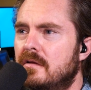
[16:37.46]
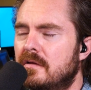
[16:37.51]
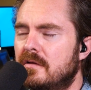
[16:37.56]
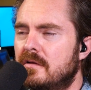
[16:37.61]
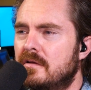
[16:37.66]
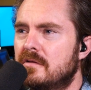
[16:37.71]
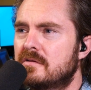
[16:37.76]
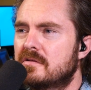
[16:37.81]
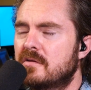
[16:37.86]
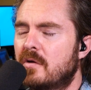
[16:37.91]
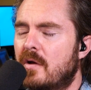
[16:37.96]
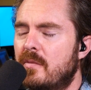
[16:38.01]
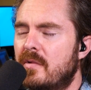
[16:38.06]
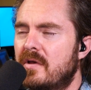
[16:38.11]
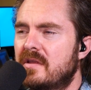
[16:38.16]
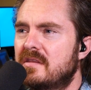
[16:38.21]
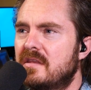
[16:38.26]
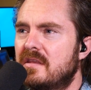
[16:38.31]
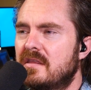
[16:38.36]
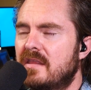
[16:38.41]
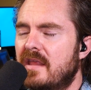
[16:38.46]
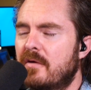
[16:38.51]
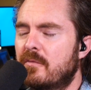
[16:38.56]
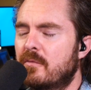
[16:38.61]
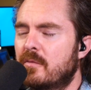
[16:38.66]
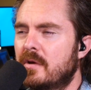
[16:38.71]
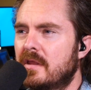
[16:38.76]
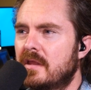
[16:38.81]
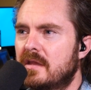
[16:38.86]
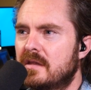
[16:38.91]
so I bet then that
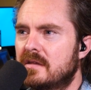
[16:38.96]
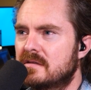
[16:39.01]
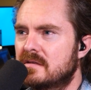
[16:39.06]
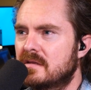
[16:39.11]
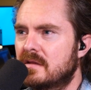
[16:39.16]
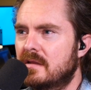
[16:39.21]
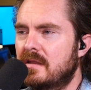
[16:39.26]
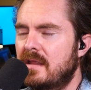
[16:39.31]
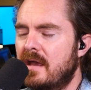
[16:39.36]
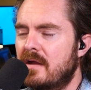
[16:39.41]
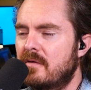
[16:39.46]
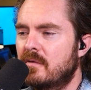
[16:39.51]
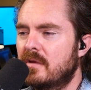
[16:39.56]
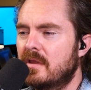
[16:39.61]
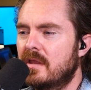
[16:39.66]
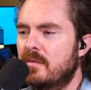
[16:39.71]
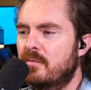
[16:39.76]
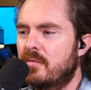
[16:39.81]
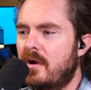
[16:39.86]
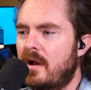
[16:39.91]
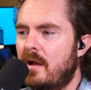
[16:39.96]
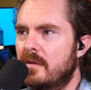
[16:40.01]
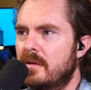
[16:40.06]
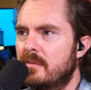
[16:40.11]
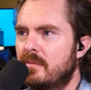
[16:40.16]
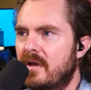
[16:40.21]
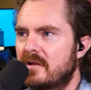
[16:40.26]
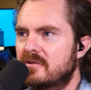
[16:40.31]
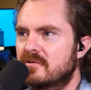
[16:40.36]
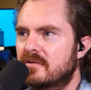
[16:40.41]
really that really probably
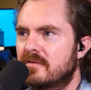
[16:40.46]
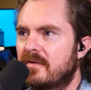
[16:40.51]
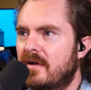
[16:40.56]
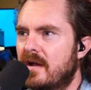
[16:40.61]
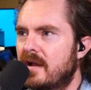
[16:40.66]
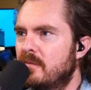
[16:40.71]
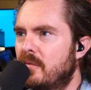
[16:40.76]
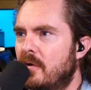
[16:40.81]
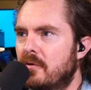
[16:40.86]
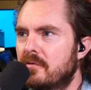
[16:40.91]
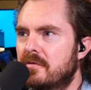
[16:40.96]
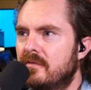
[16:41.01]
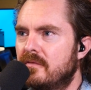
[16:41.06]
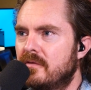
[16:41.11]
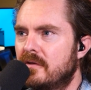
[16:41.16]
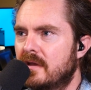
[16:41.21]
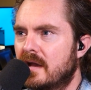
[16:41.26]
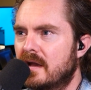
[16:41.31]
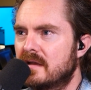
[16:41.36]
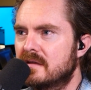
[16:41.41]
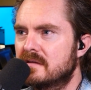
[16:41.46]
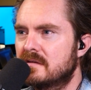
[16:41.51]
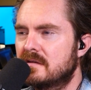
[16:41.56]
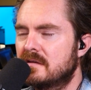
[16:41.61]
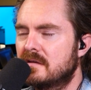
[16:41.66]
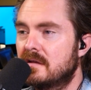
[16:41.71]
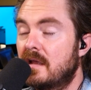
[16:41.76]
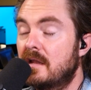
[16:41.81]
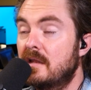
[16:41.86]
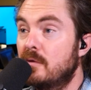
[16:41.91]
petrified both of you guys,
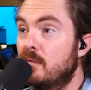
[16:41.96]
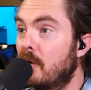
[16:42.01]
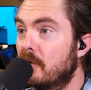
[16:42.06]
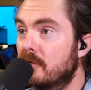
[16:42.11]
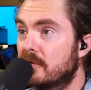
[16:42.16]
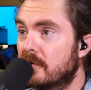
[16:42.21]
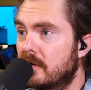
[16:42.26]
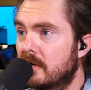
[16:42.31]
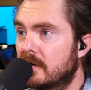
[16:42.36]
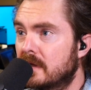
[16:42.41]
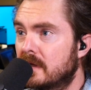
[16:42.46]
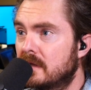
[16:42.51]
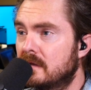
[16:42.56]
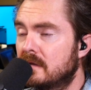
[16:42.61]
and you both heard it.